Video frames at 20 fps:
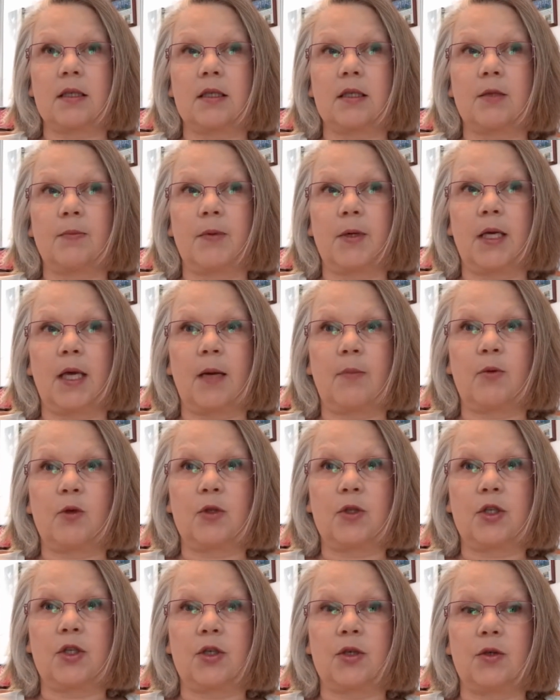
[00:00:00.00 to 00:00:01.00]
to be able
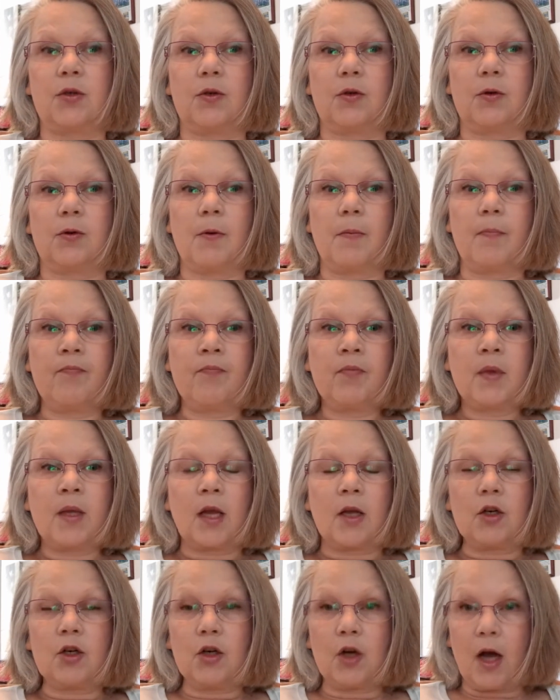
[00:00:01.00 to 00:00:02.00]
to
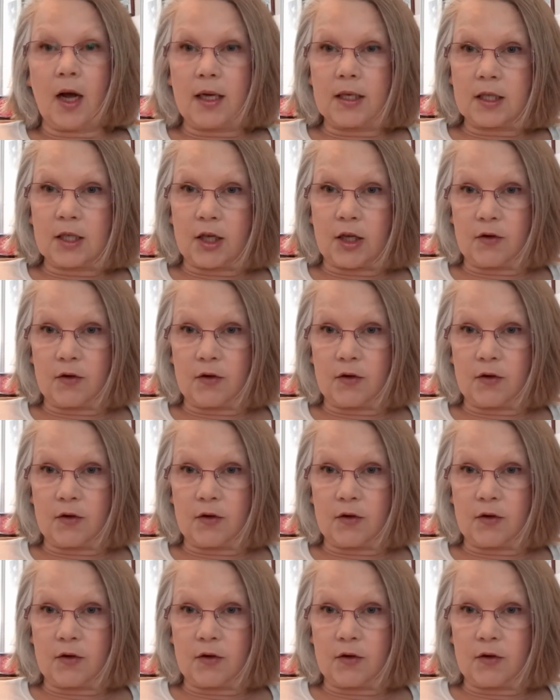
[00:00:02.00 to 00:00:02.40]
not